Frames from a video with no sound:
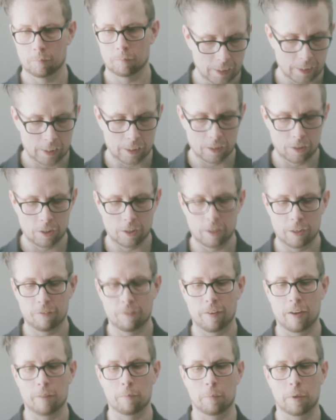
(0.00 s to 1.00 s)
it's a
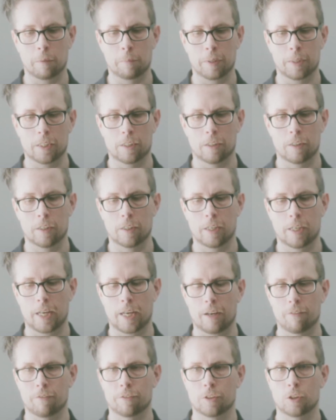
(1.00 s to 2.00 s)
35mm
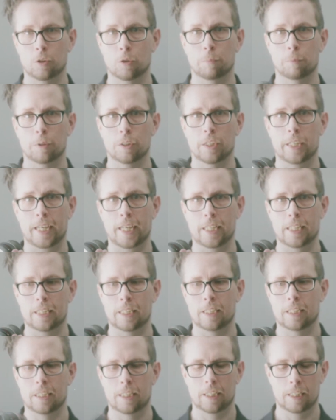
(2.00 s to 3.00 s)

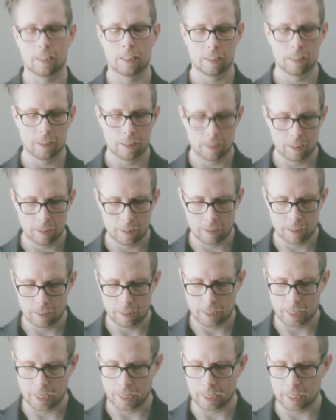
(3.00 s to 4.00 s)
f2.8
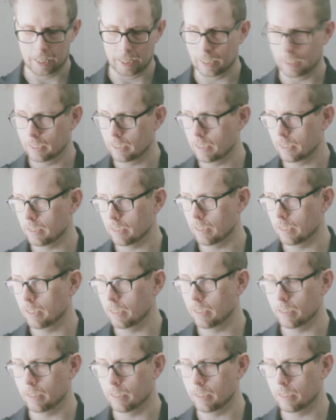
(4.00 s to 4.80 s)
and it's